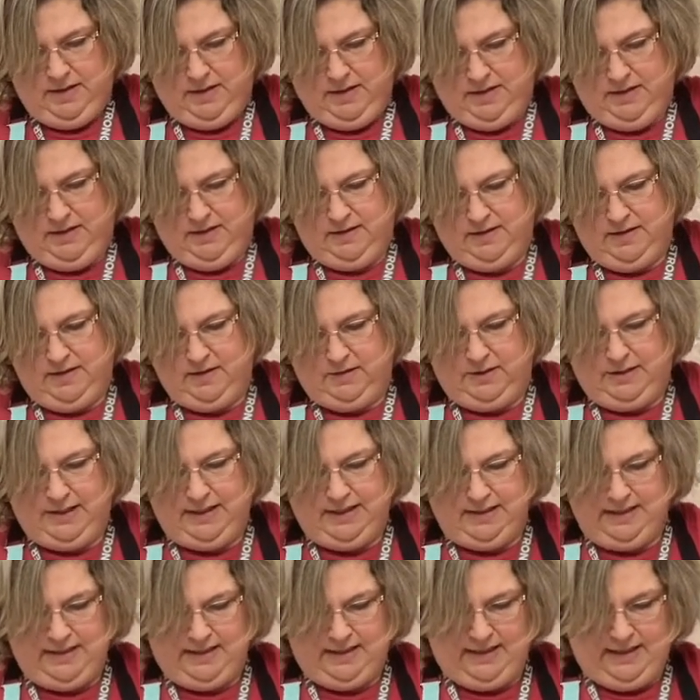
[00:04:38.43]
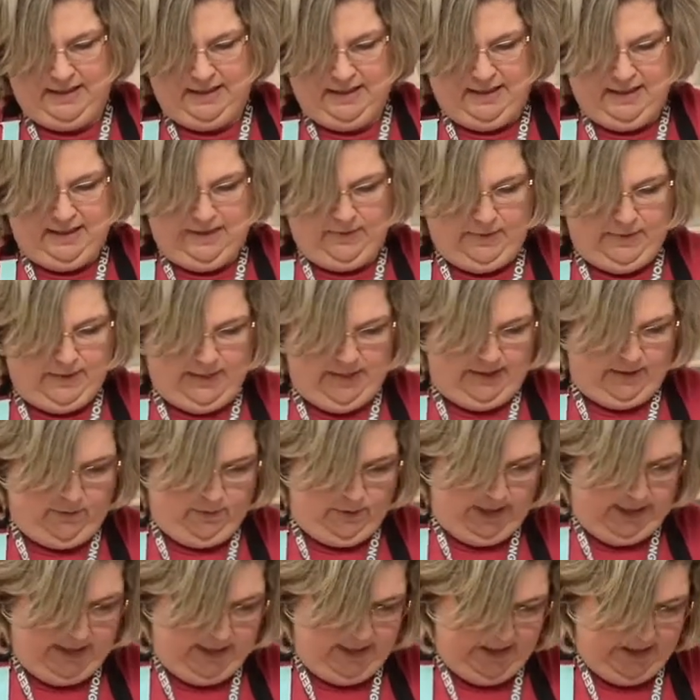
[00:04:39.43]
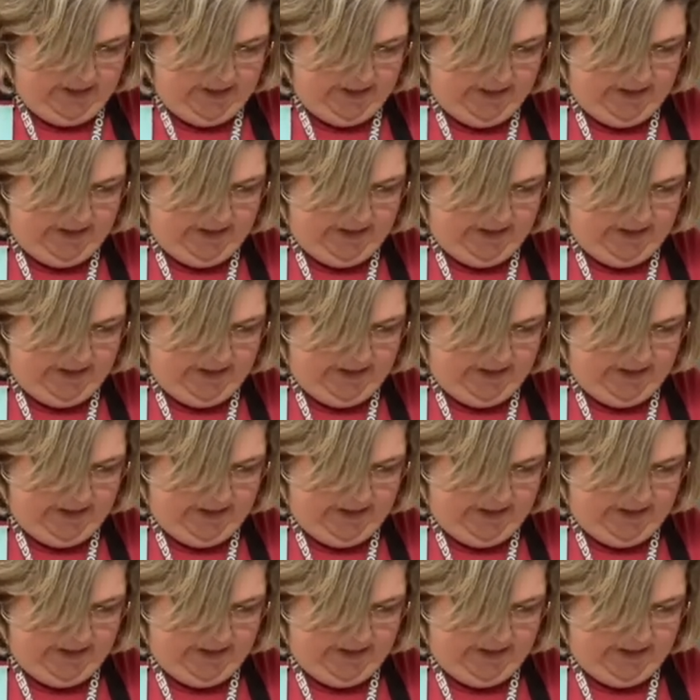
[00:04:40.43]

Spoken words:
So let's see how many we can get